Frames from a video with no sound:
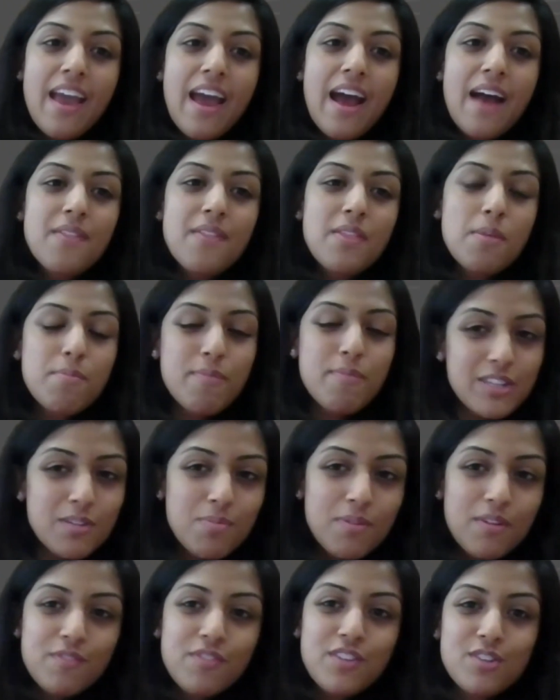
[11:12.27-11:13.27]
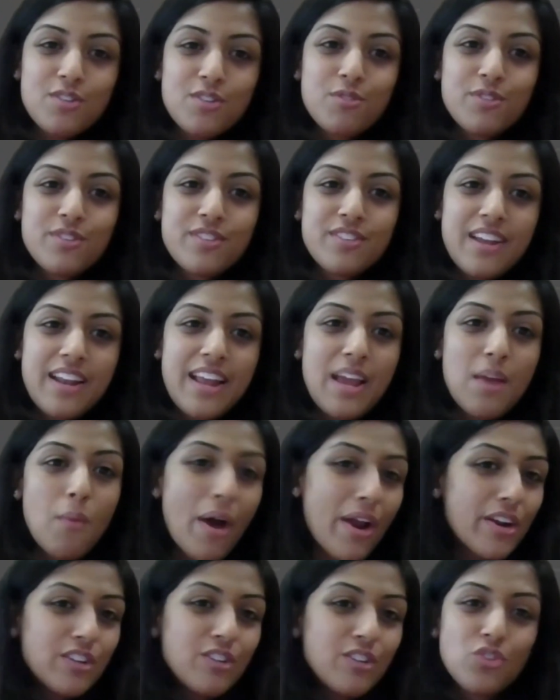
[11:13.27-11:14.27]
And then the principal of the school said, "Hey,
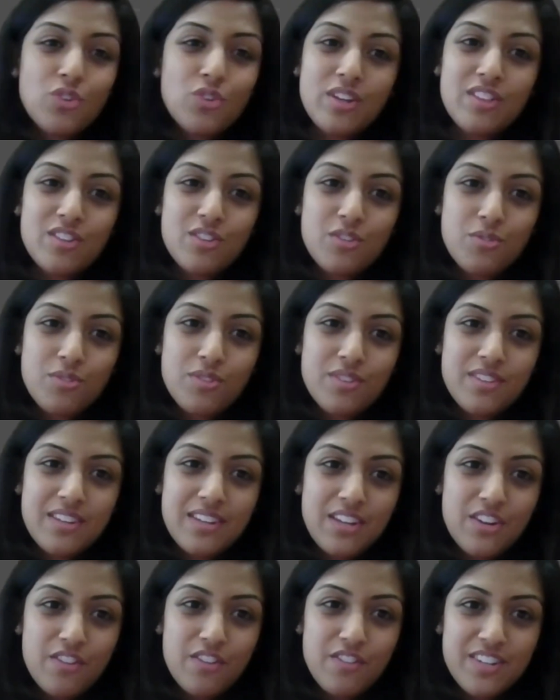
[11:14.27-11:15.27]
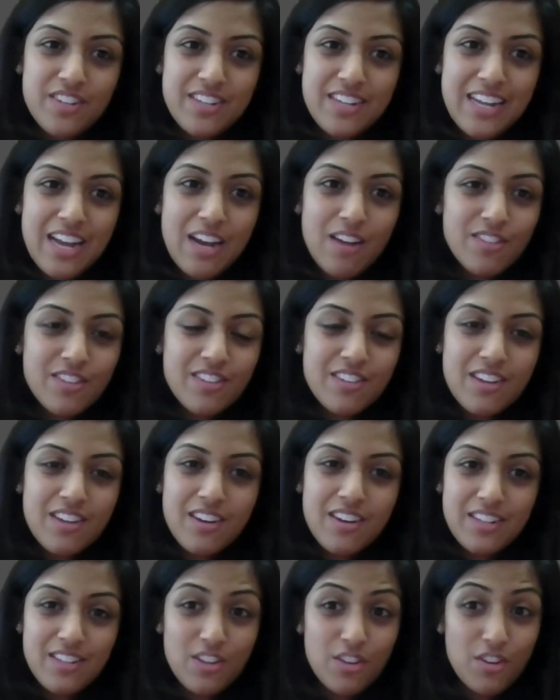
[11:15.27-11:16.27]
why don't you join the school as a university counselor?"
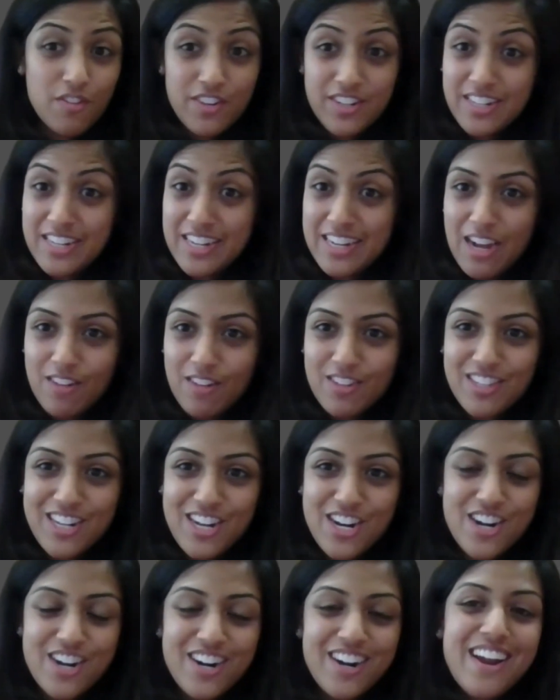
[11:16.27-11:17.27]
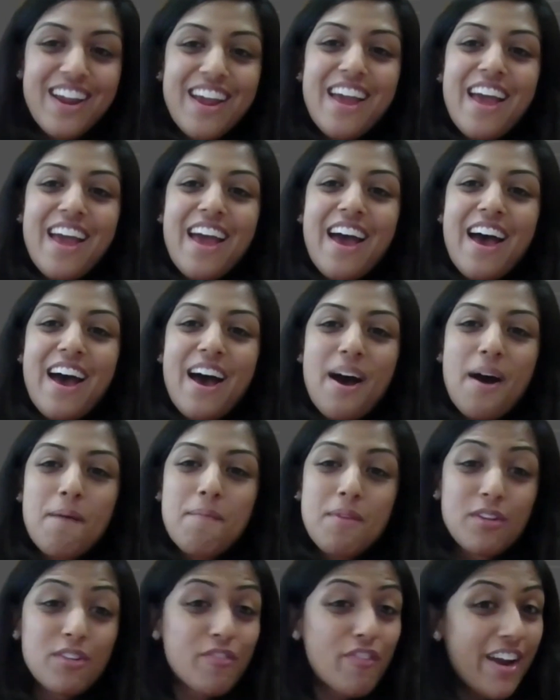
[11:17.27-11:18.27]
As a university counselor, I
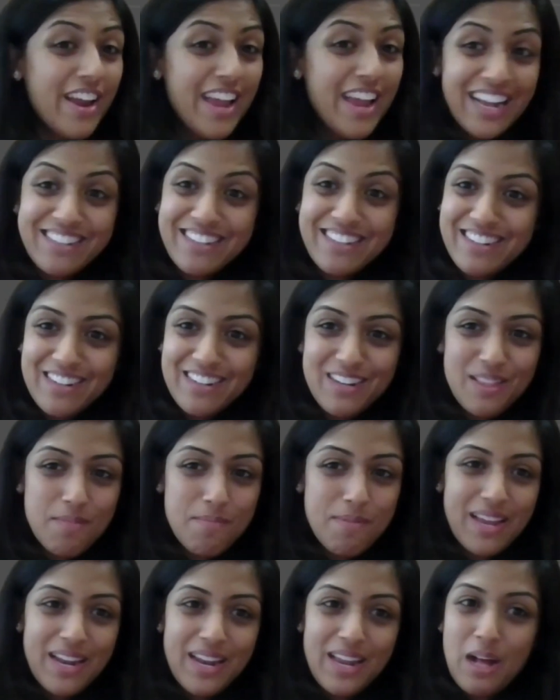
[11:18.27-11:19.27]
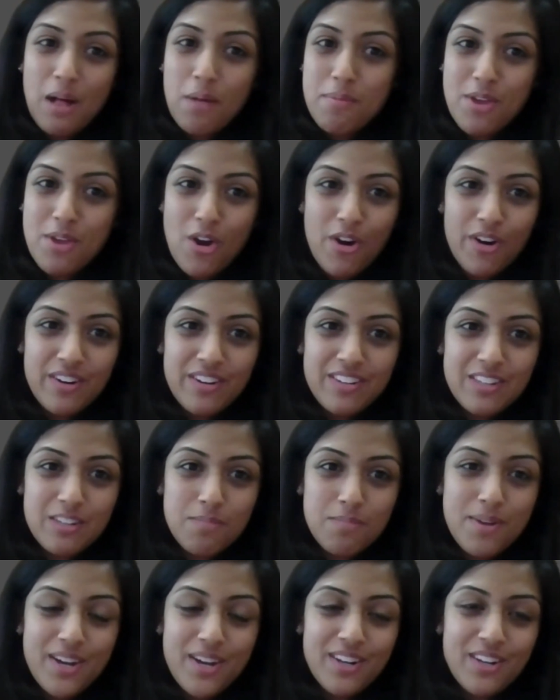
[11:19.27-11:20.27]
was very hesitant in the beginning, I'll be honest,
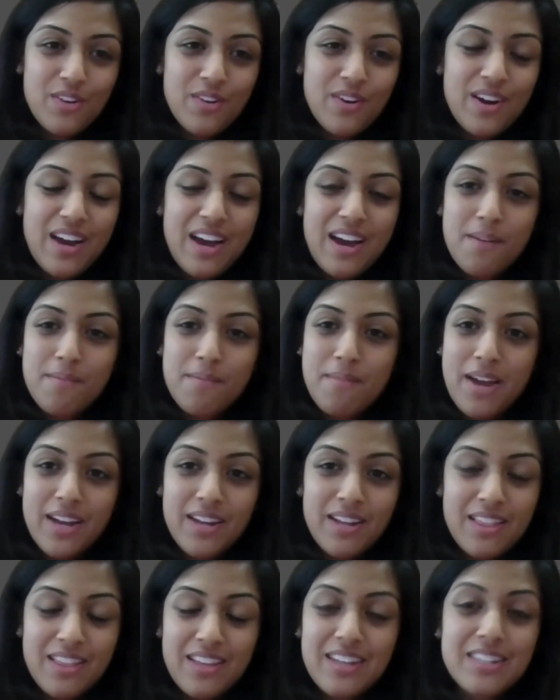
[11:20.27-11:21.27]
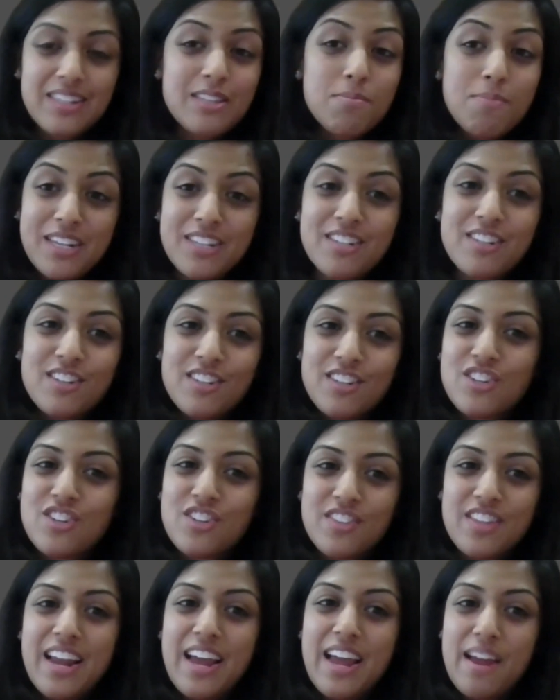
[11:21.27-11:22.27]
but you know, I think it's the best
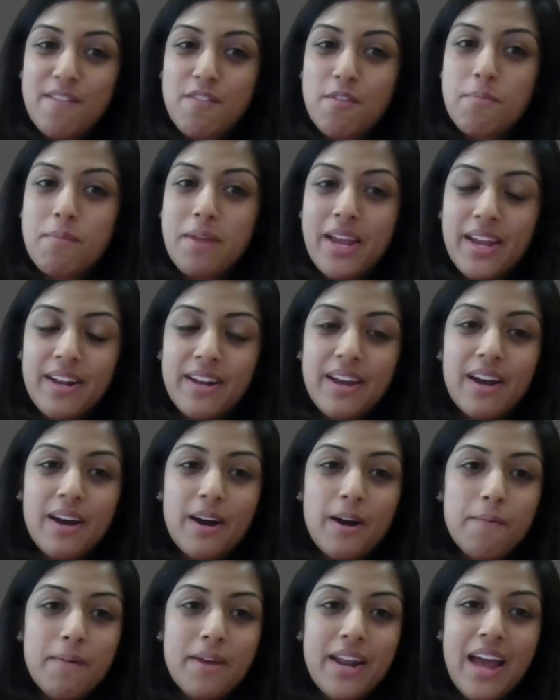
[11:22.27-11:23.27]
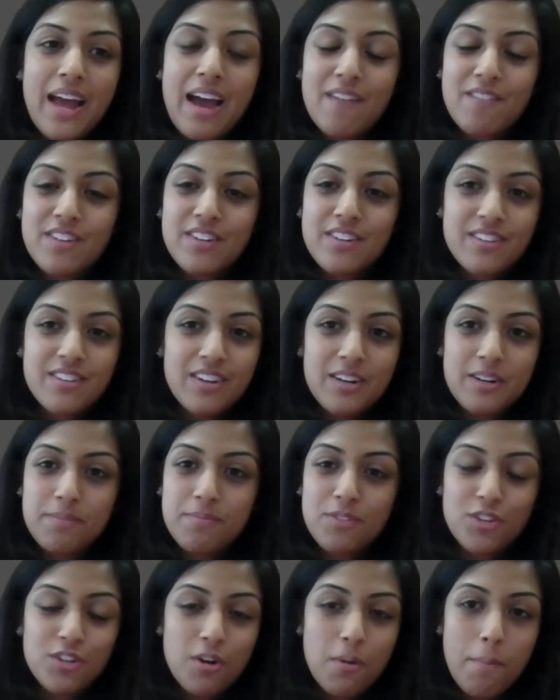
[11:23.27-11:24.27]
decision that I ever made. And I haven't
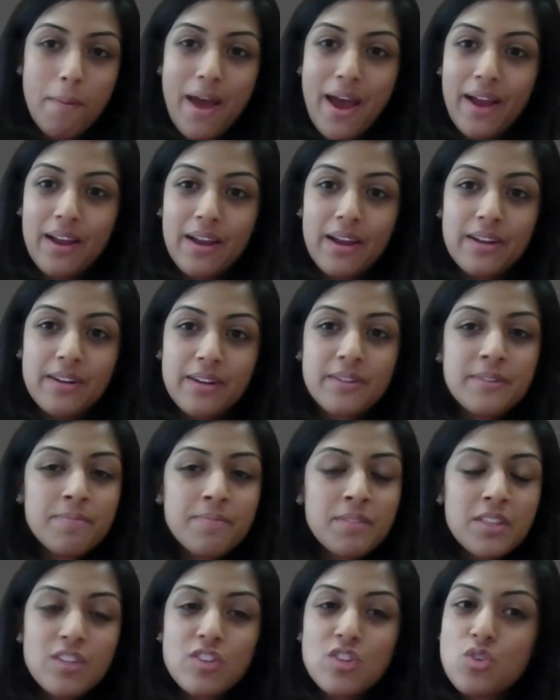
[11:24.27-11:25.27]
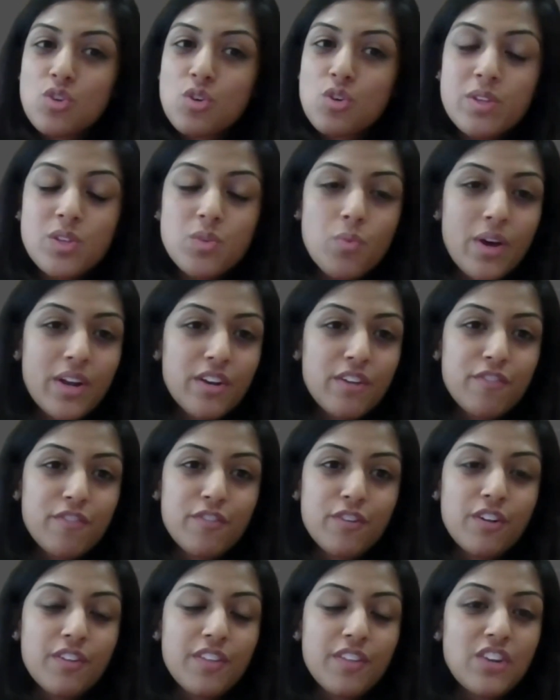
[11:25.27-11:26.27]
turned back. And the school was
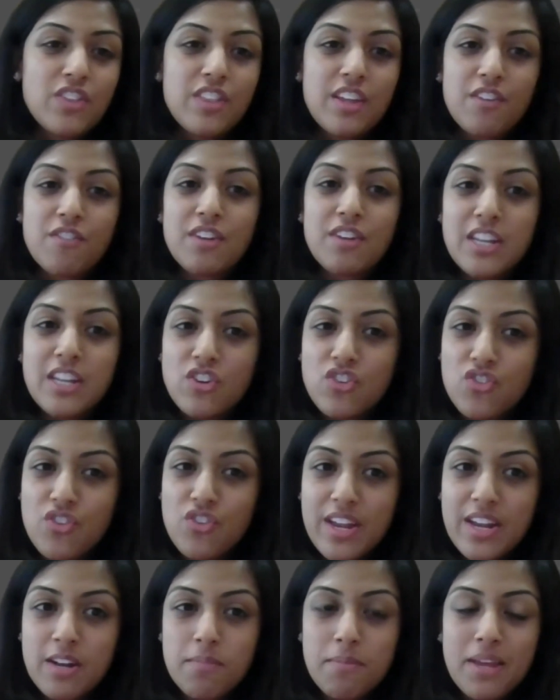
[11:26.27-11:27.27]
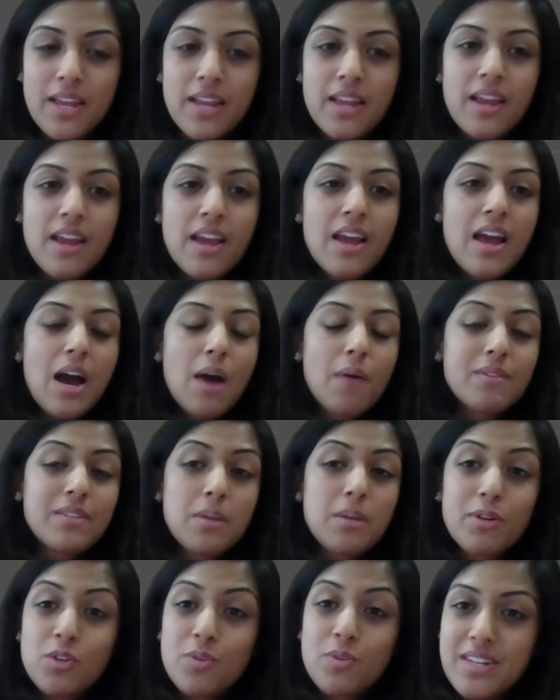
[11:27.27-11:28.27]
wonderful. They really trained me. I was
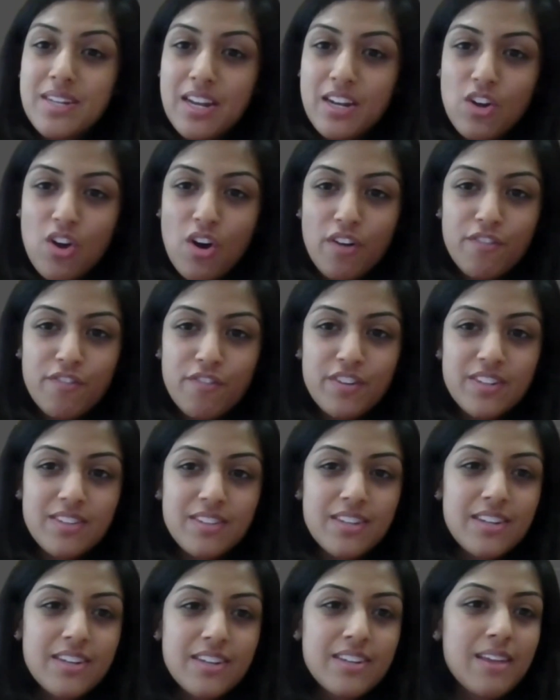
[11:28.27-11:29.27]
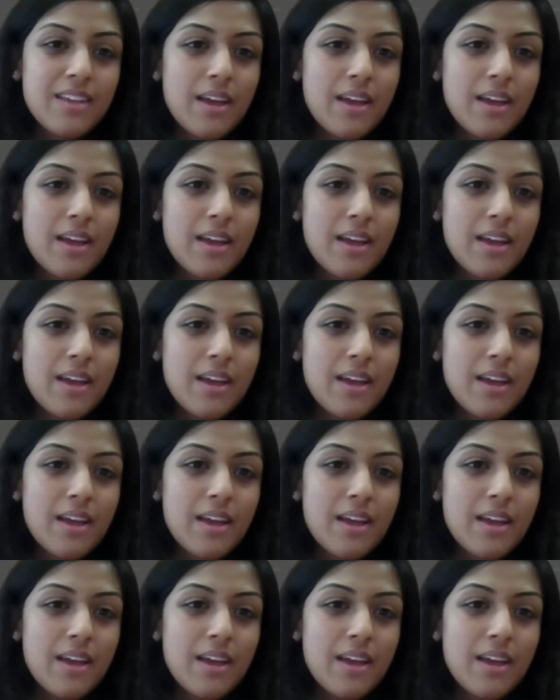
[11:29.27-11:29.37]
able to attend conferences.